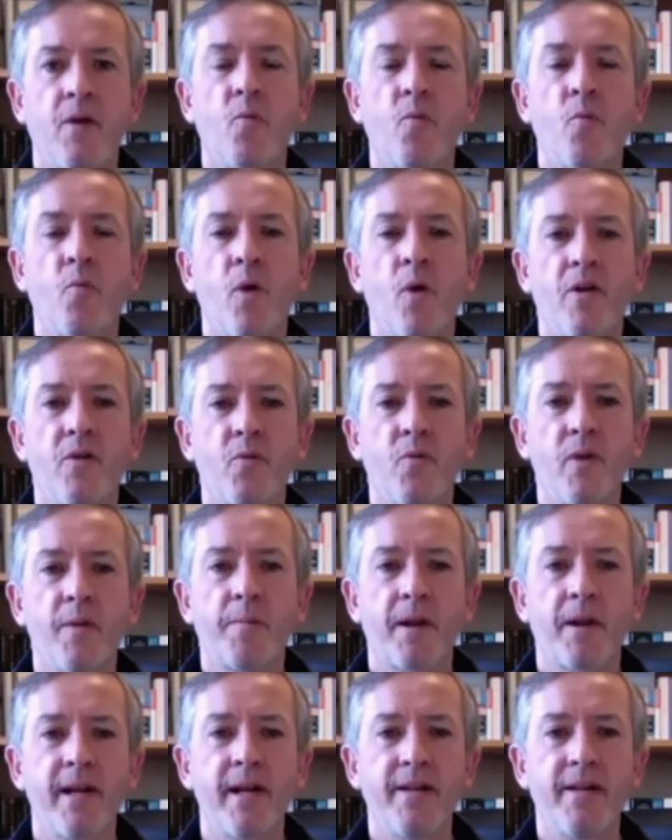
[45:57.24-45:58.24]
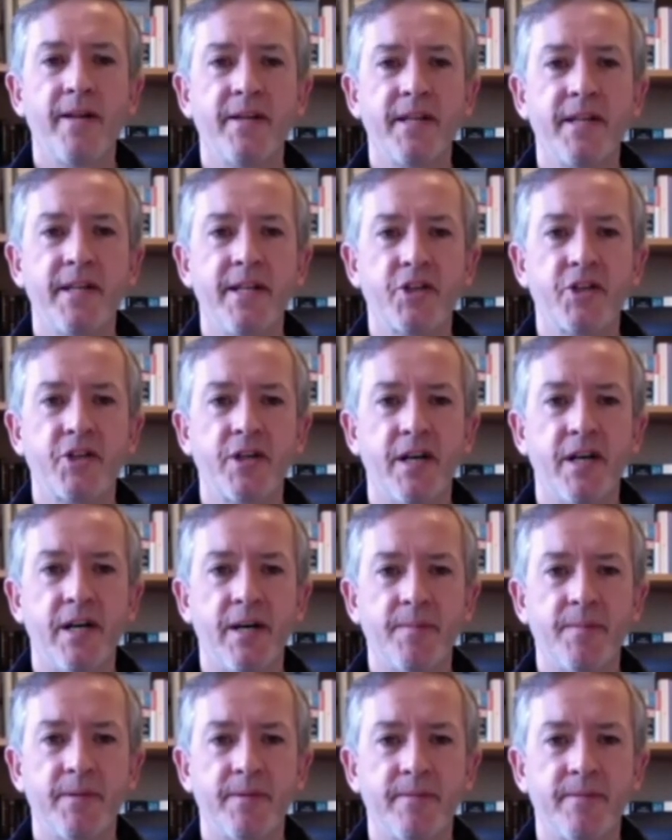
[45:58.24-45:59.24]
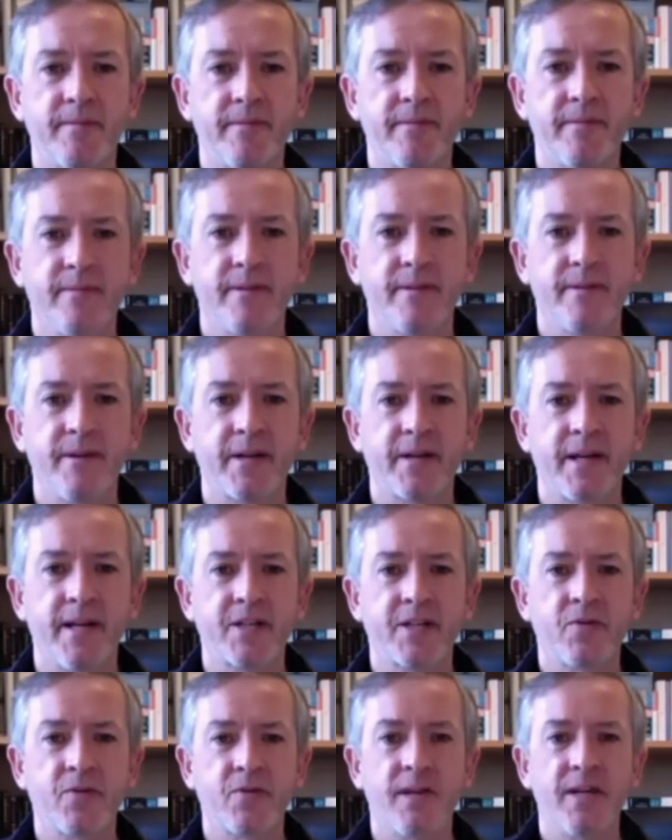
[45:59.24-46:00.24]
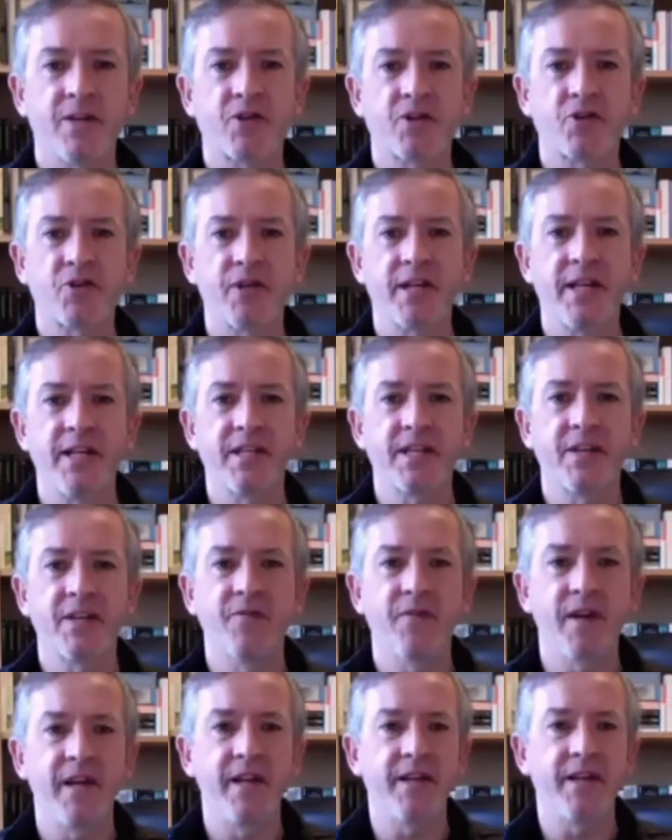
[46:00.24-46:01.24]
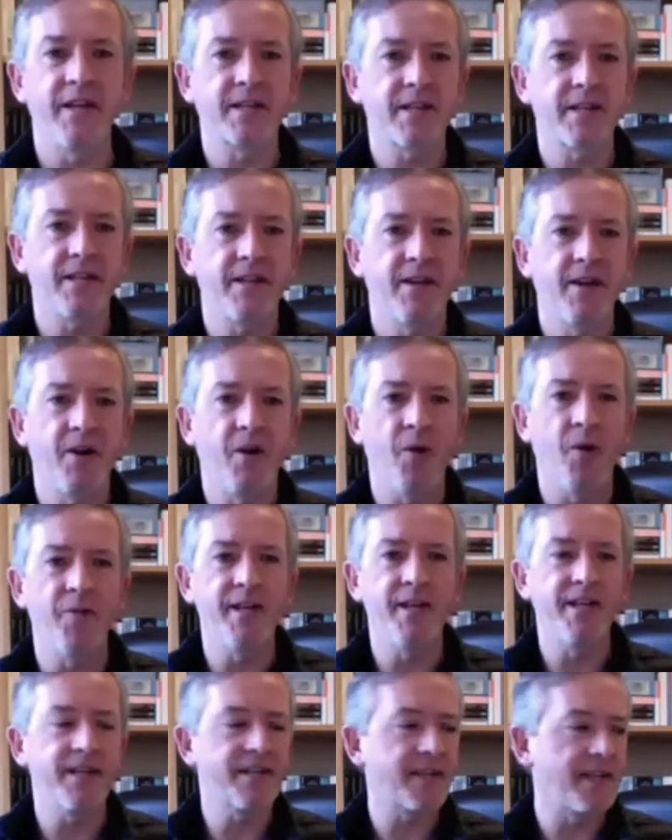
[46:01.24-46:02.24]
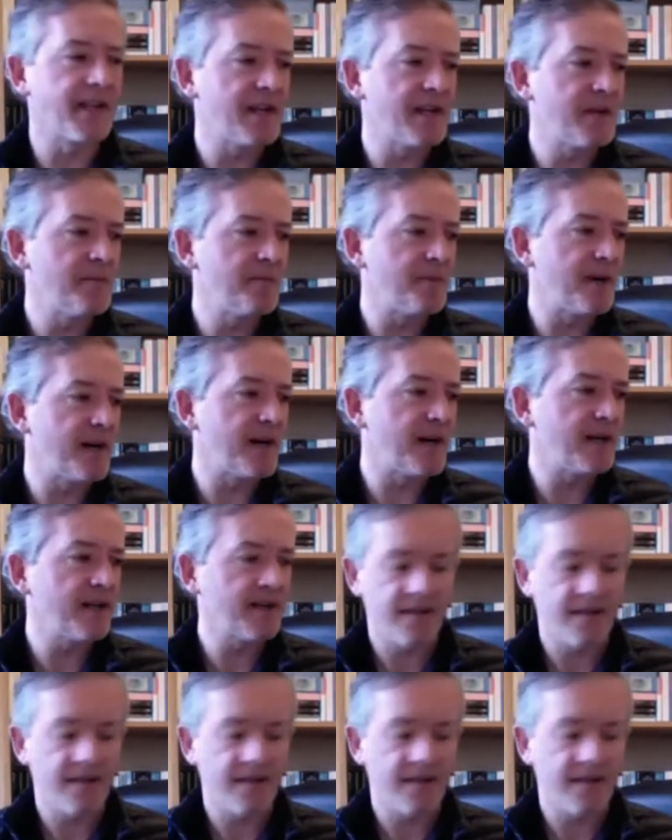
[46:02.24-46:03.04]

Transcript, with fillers: while we play the D sharp. Okay, it's quite tricky to convey this on the internet, but